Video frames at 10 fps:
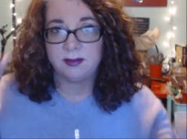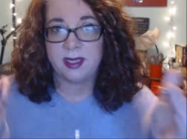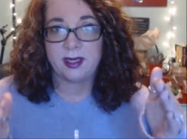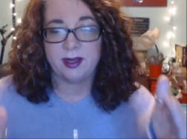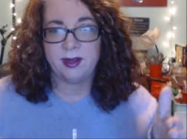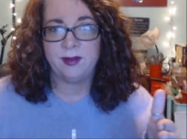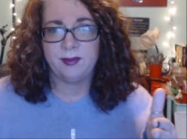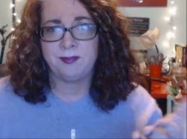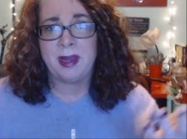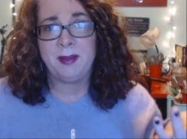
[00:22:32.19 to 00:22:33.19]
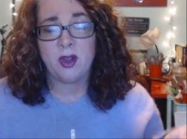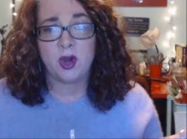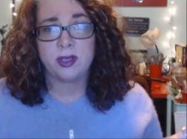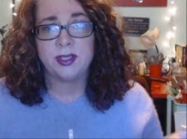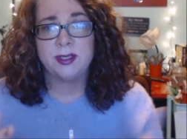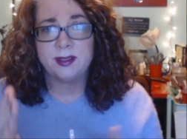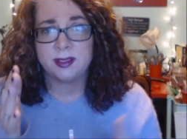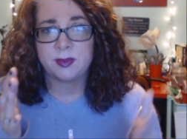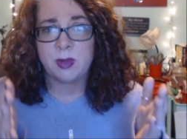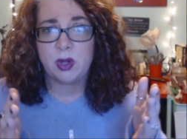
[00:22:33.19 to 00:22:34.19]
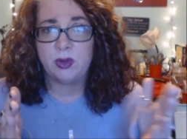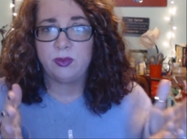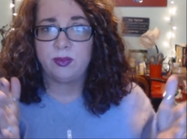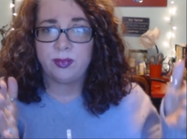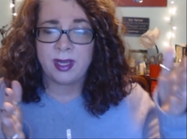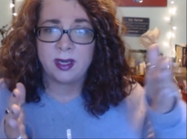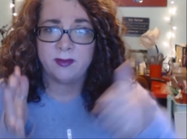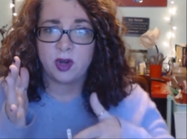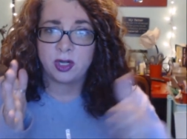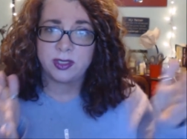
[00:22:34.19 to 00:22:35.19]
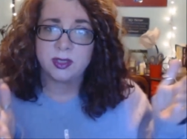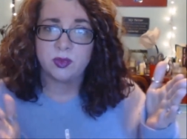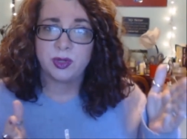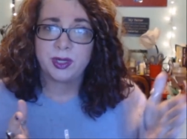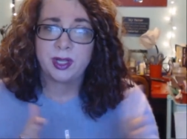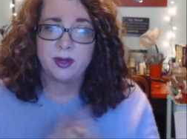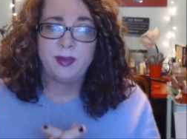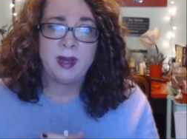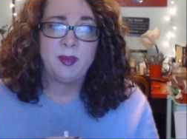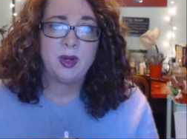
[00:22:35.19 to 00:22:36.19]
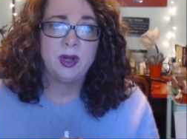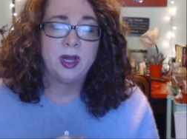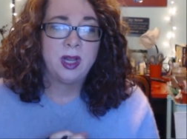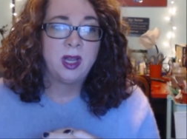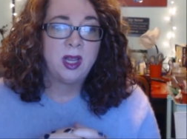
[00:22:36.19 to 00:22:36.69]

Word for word: like uh, maybe arches, a small thing of arches watercolor paper,